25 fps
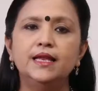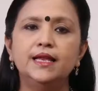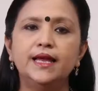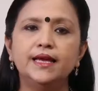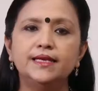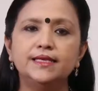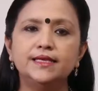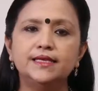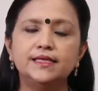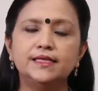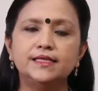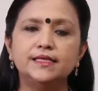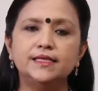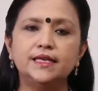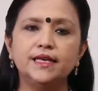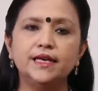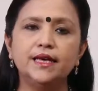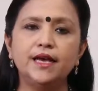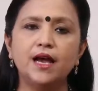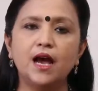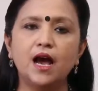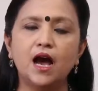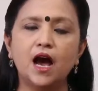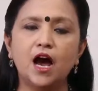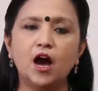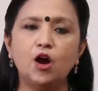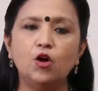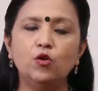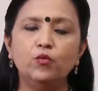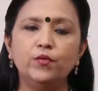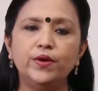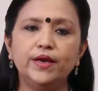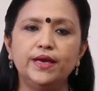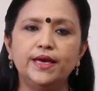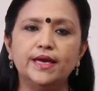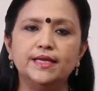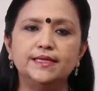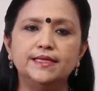Let us see how
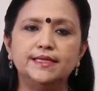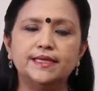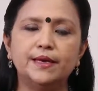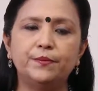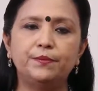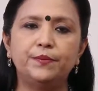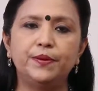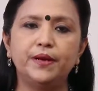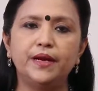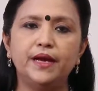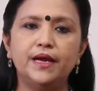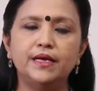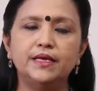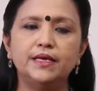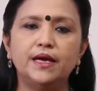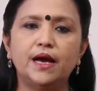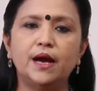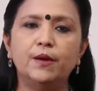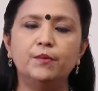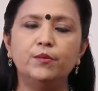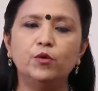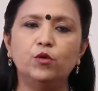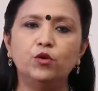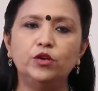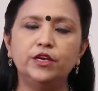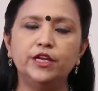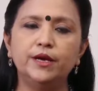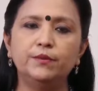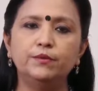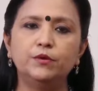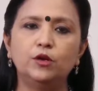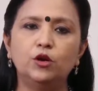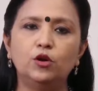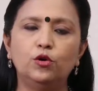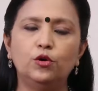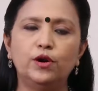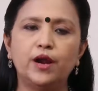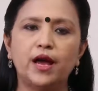we can separate ammonium
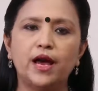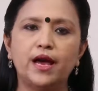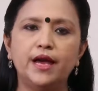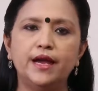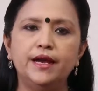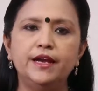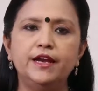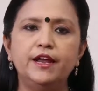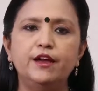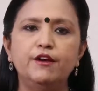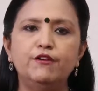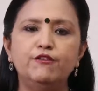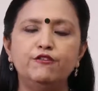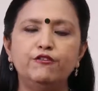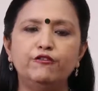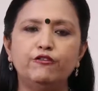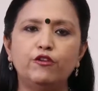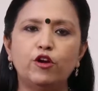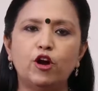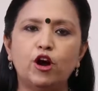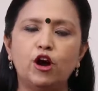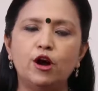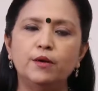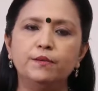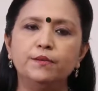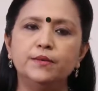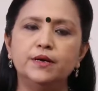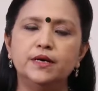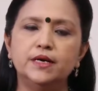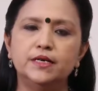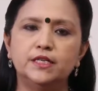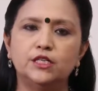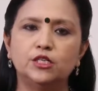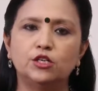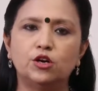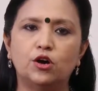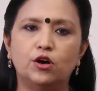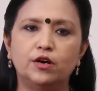chloride from a
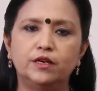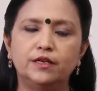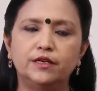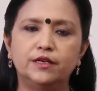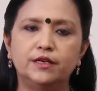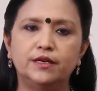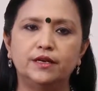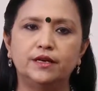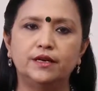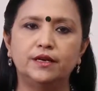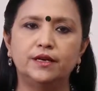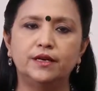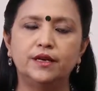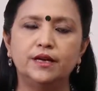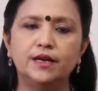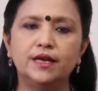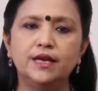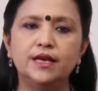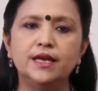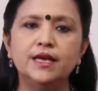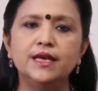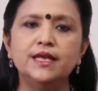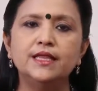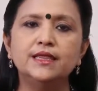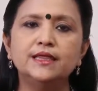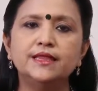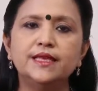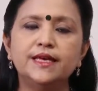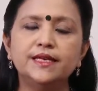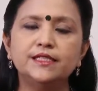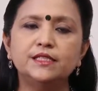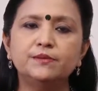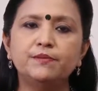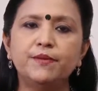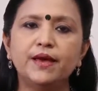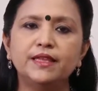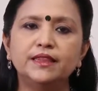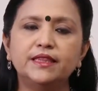salt.
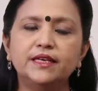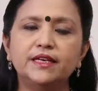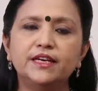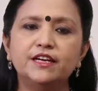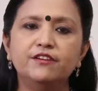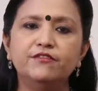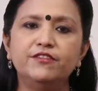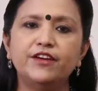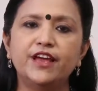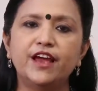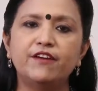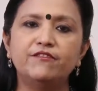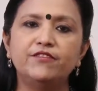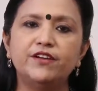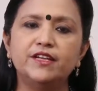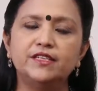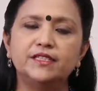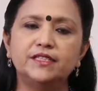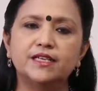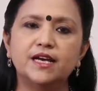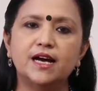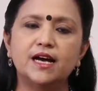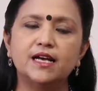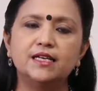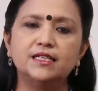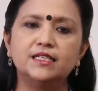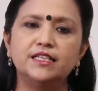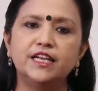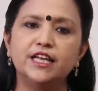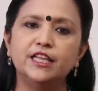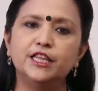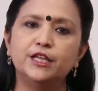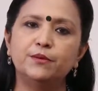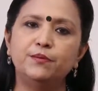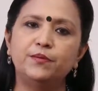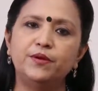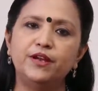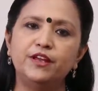This method we have discussed
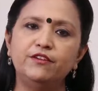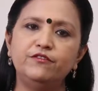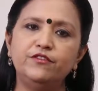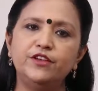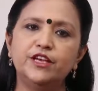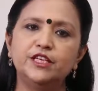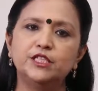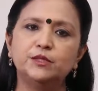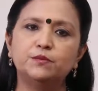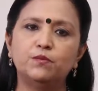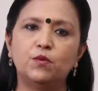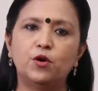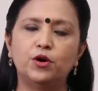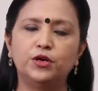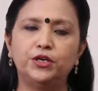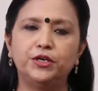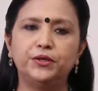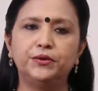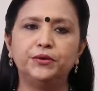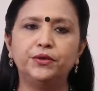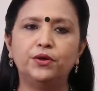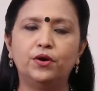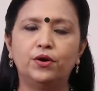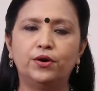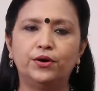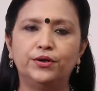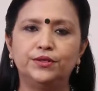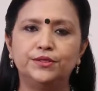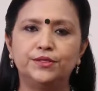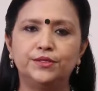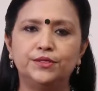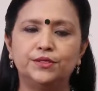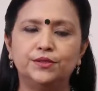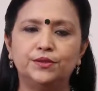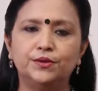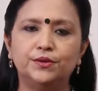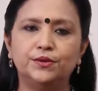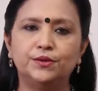in the previous module
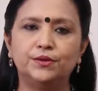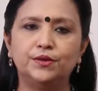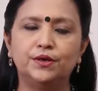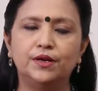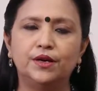also.